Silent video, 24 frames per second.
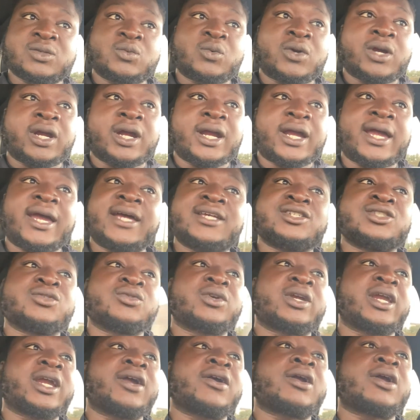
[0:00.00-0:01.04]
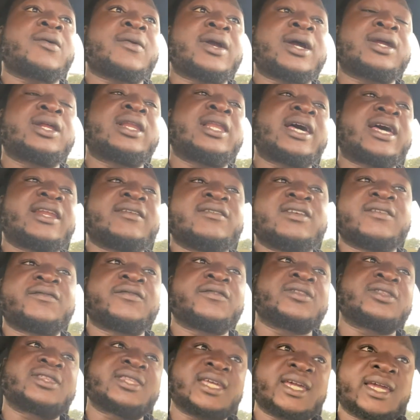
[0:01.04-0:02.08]
whereas you carry around a lot of
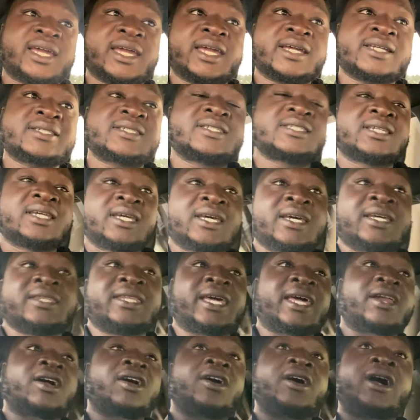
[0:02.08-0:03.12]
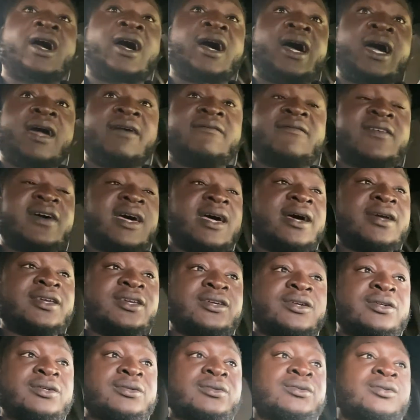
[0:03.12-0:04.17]
different things that are high
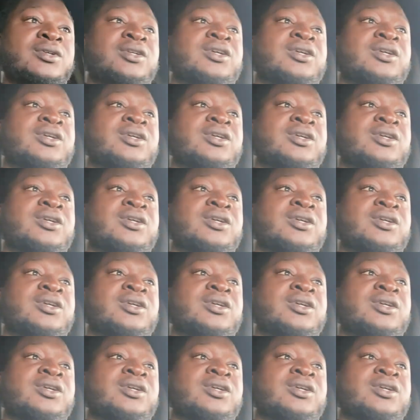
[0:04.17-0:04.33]
value,